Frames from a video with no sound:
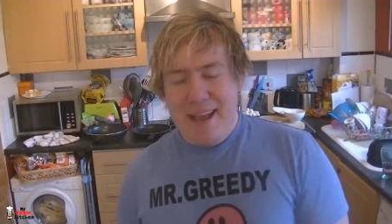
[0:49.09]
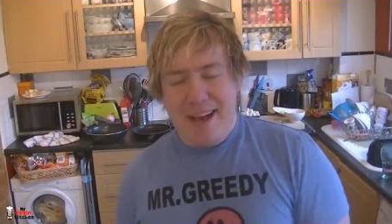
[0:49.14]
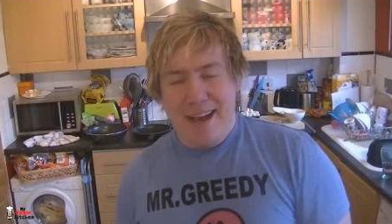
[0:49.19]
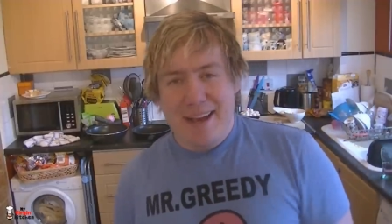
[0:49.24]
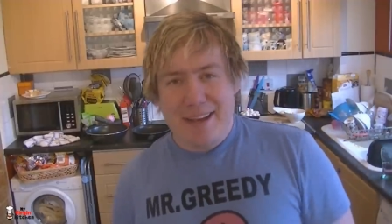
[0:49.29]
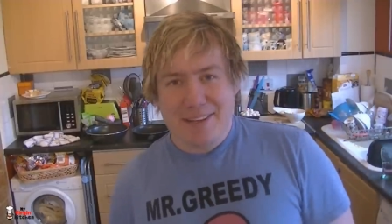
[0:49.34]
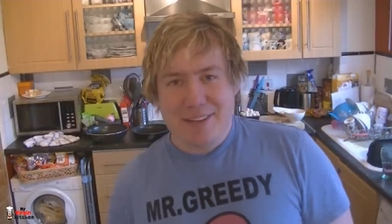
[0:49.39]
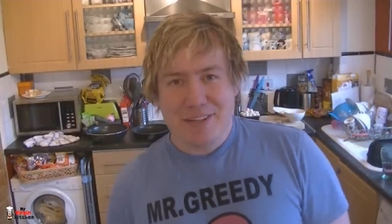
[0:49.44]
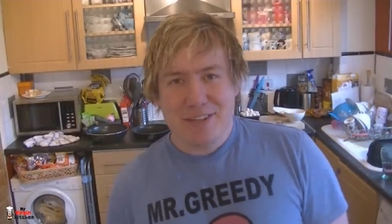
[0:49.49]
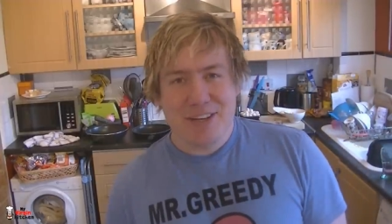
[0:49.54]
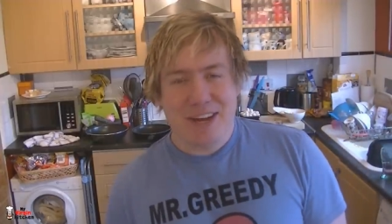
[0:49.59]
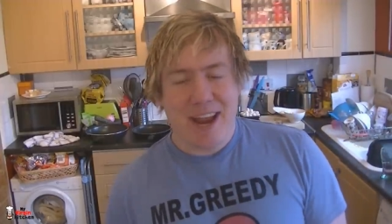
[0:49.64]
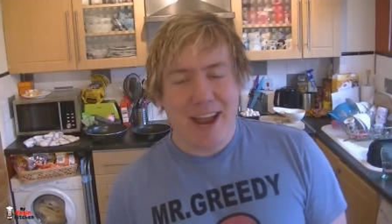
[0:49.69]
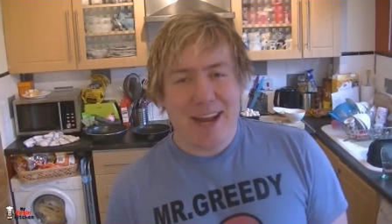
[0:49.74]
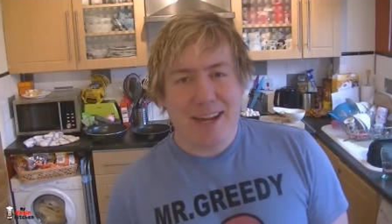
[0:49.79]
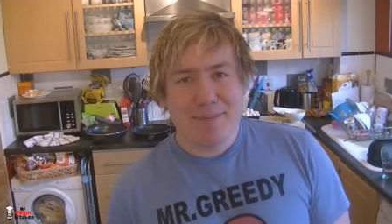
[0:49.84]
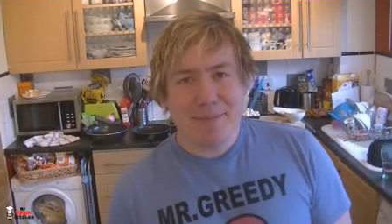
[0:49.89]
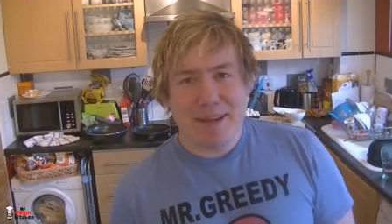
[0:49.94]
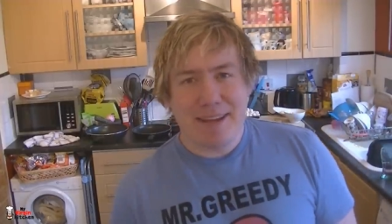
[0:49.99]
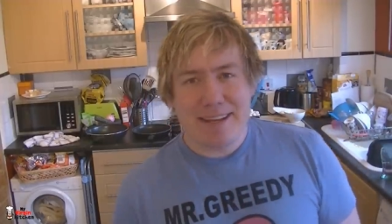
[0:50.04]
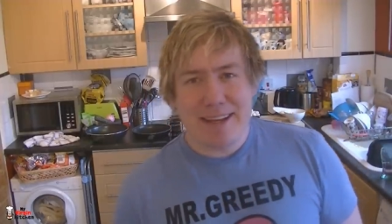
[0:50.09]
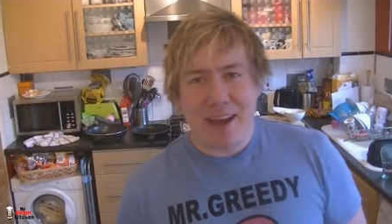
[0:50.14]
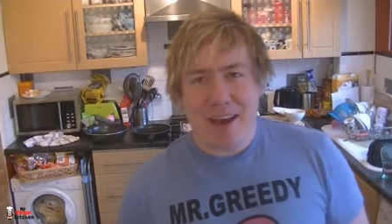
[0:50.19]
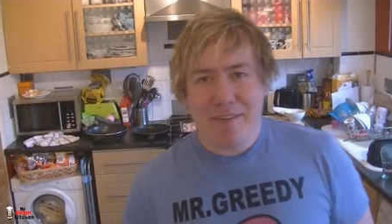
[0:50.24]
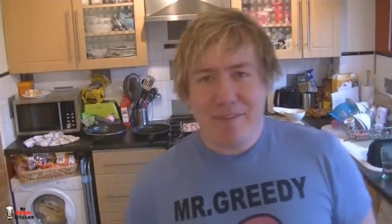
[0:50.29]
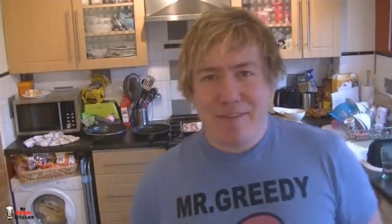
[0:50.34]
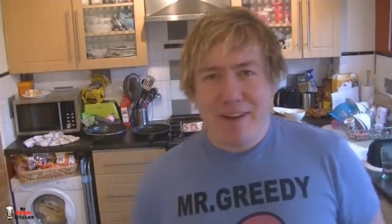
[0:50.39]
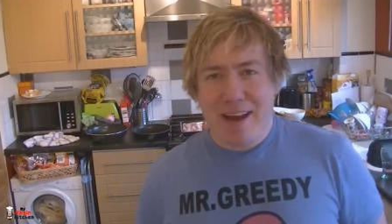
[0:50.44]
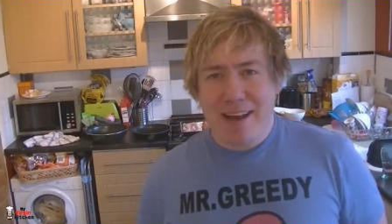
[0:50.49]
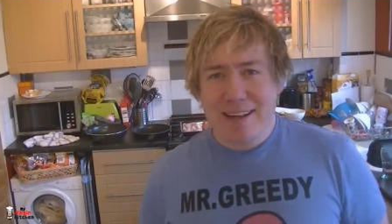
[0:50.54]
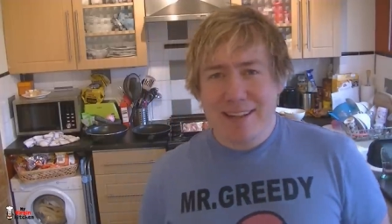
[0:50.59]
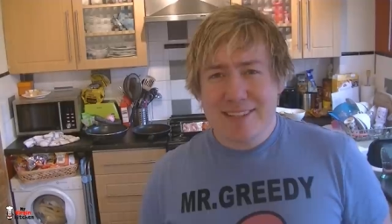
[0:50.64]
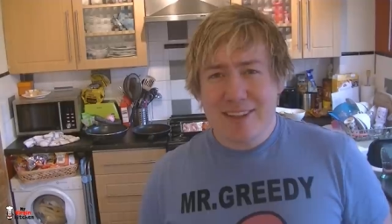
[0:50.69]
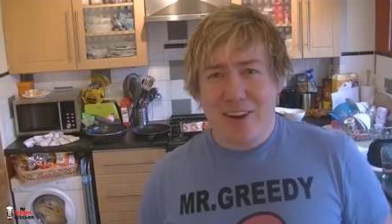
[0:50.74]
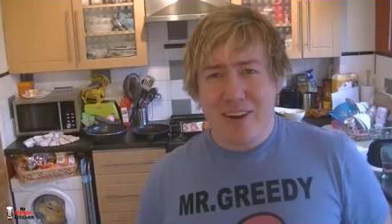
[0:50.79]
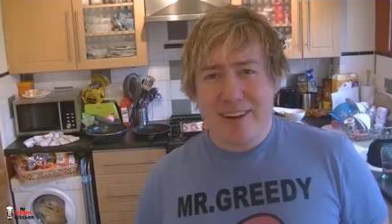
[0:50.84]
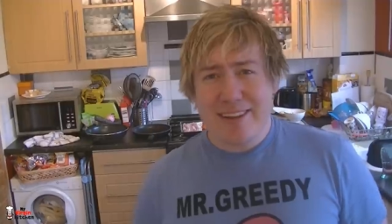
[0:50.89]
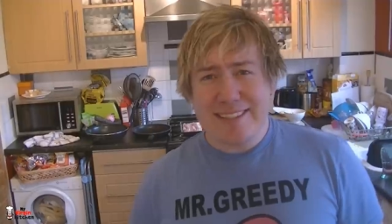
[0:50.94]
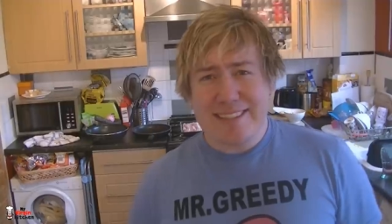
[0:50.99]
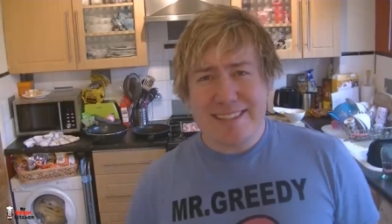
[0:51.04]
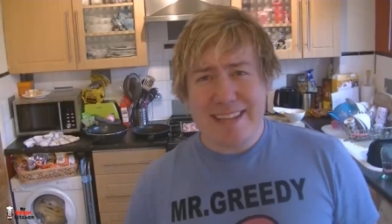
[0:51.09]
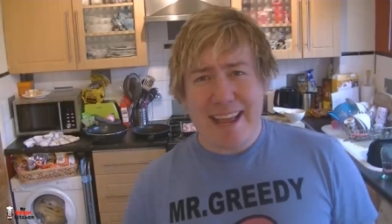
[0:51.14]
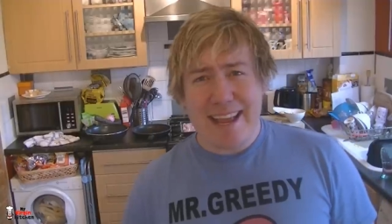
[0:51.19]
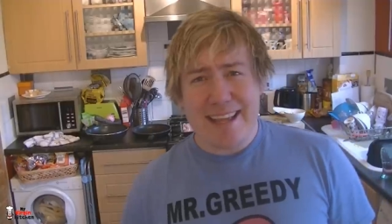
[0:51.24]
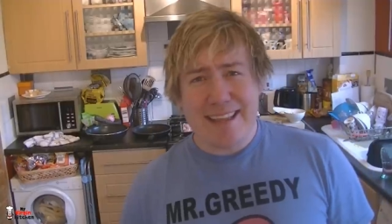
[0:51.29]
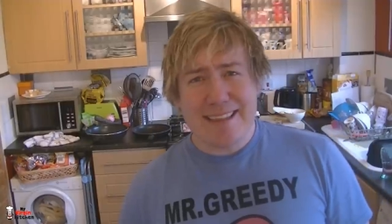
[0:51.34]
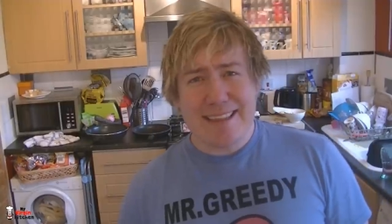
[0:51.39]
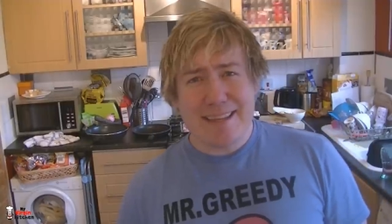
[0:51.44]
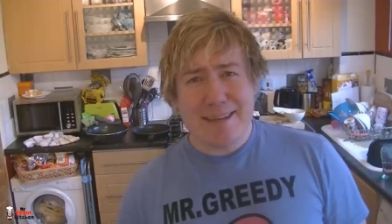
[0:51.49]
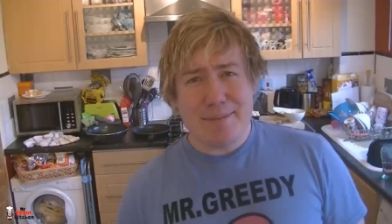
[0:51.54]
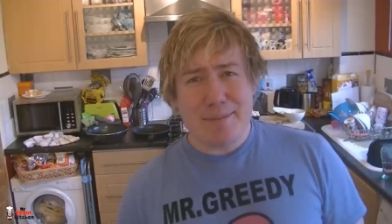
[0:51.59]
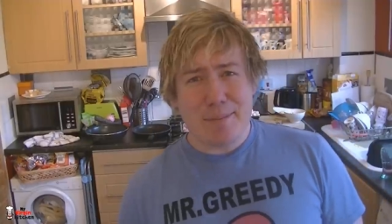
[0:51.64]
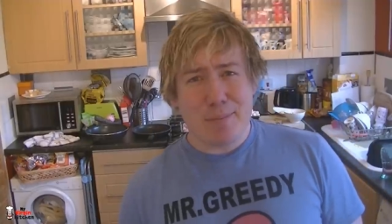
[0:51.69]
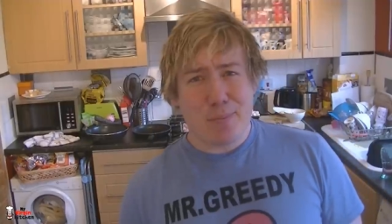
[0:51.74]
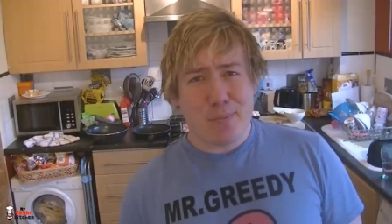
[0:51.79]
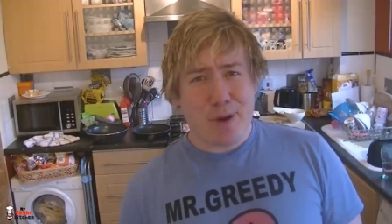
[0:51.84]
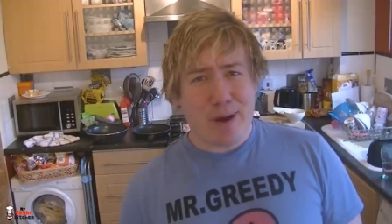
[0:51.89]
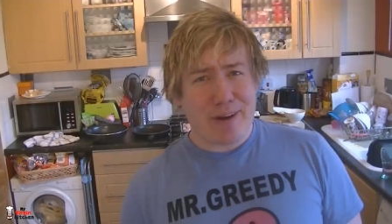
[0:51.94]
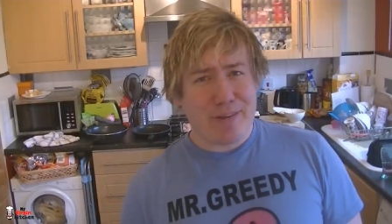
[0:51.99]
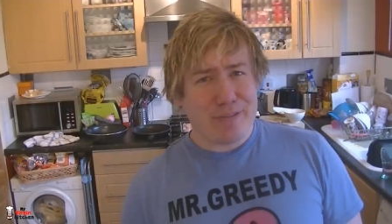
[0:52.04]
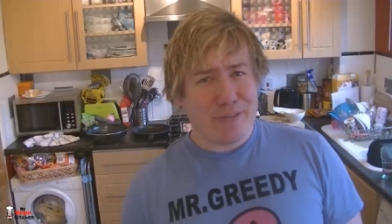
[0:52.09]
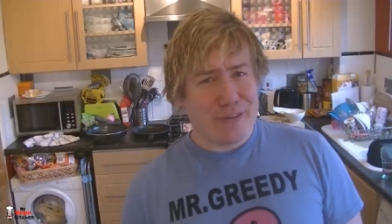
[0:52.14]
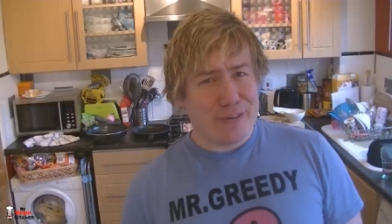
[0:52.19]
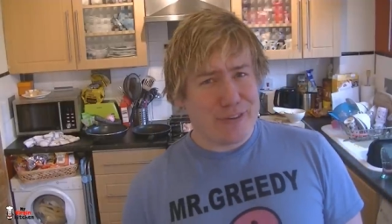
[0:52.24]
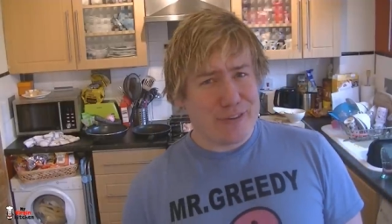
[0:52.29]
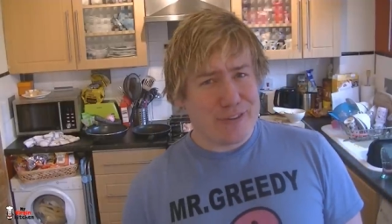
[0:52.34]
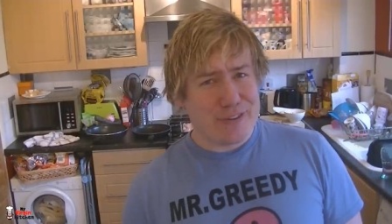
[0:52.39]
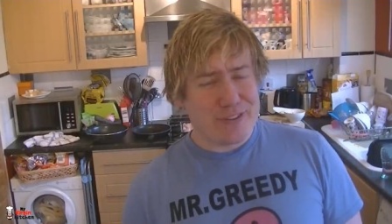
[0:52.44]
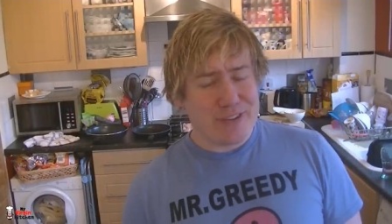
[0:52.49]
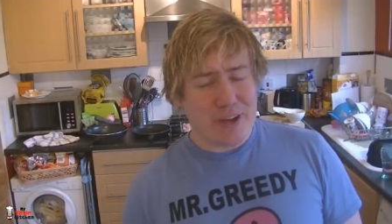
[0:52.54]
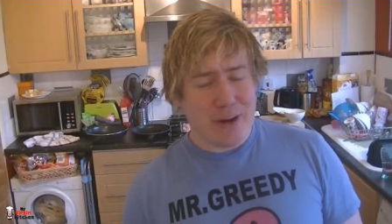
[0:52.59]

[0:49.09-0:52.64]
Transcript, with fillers: I'm uh, going to show you how to make a Valentine's Day themed breakfast.